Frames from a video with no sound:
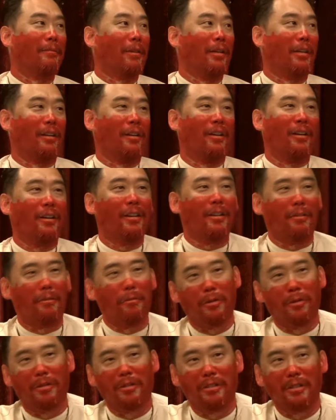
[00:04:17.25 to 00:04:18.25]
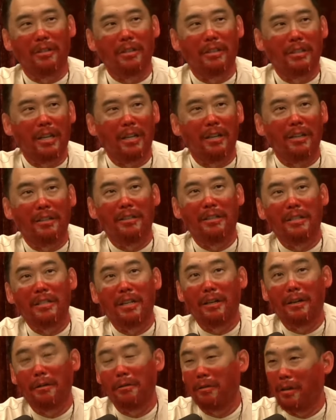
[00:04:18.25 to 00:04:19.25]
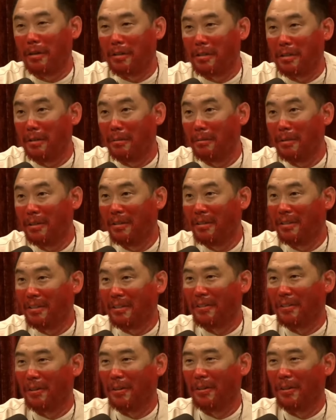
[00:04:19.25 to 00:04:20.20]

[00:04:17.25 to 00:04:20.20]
I'm like, ah, well, is that is that how you guys see me? You know,